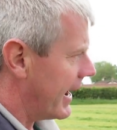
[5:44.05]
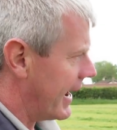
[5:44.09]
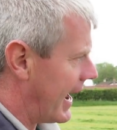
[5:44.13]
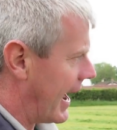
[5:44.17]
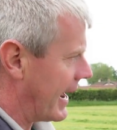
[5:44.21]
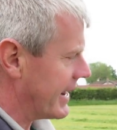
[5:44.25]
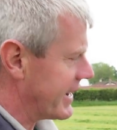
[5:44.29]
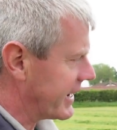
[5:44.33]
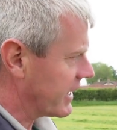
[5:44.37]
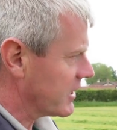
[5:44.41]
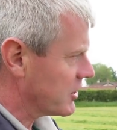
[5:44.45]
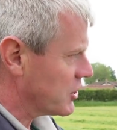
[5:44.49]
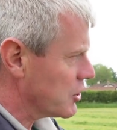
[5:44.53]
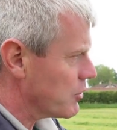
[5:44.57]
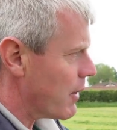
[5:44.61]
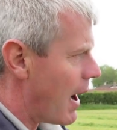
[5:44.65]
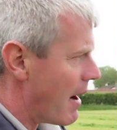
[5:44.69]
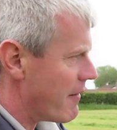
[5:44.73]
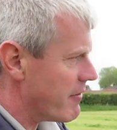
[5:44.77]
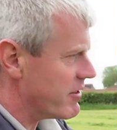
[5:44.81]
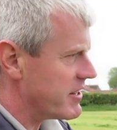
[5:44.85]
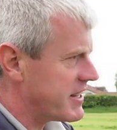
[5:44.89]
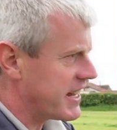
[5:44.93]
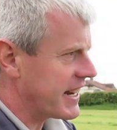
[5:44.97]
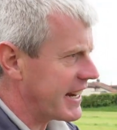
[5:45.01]
Uh, you can do
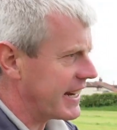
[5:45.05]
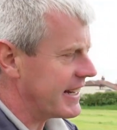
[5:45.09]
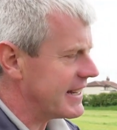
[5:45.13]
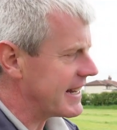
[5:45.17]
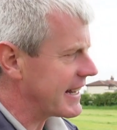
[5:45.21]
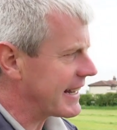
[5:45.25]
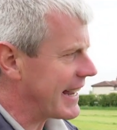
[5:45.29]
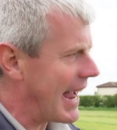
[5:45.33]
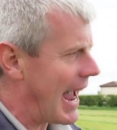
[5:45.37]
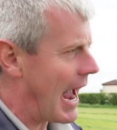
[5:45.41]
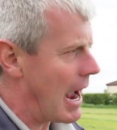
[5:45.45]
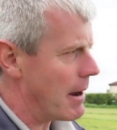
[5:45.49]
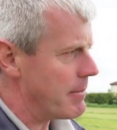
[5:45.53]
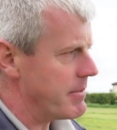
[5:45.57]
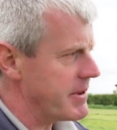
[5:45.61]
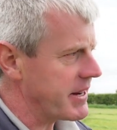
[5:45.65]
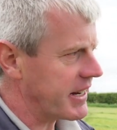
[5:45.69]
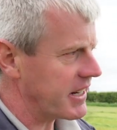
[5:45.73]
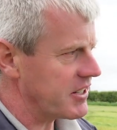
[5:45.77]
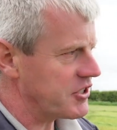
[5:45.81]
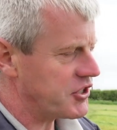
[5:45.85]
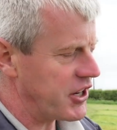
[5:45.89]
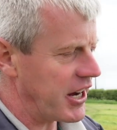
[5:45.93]
everything in the cab. You can